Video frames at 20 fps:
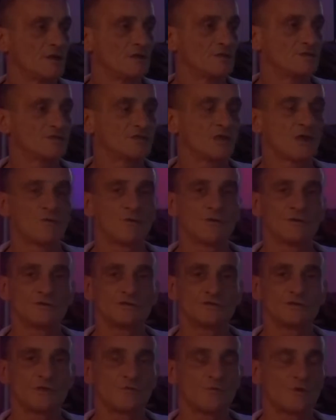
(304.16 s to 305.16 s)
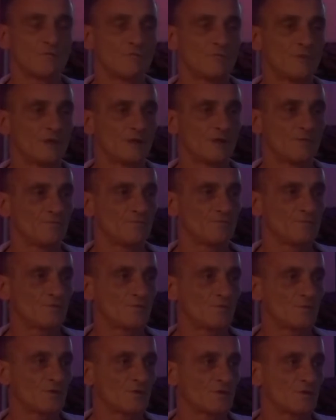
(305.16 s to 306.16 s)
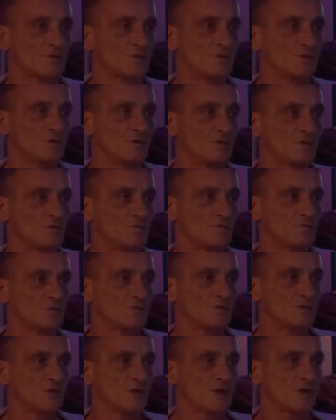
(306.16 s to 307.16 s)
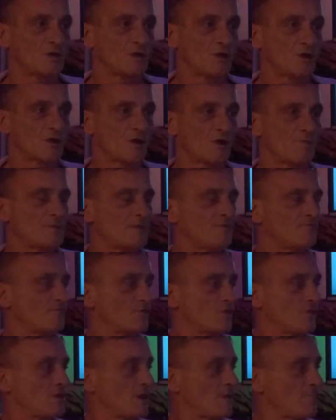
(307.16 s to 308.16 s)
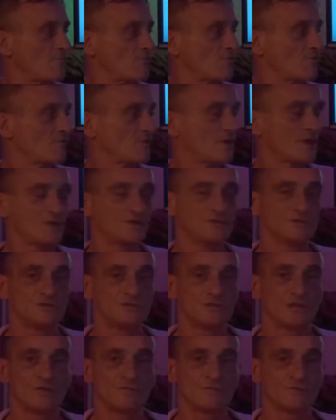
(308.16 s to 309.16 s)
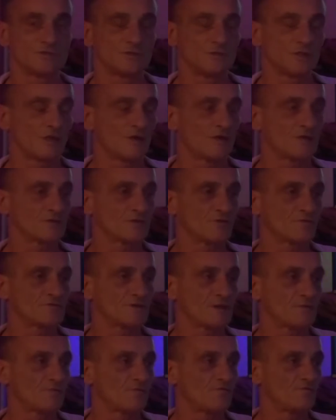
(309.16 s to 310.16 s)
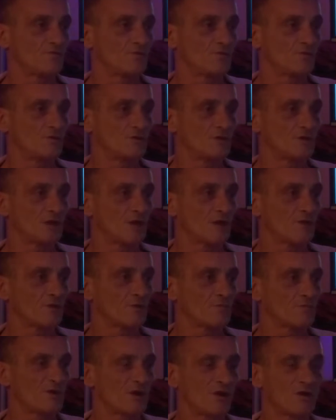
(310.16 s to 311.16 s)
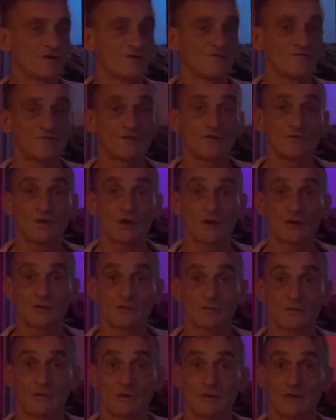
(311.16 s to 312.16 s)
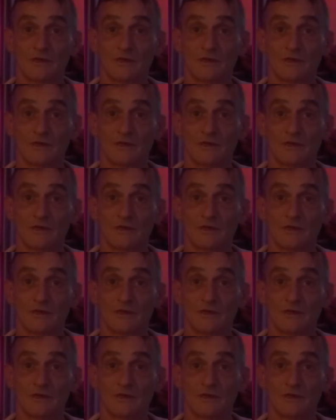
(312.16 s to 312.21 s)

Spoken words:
and so on and so on. But, you know, like I've been through a number of relationships, you know, as I've said before, you know, and I kind of feel like quite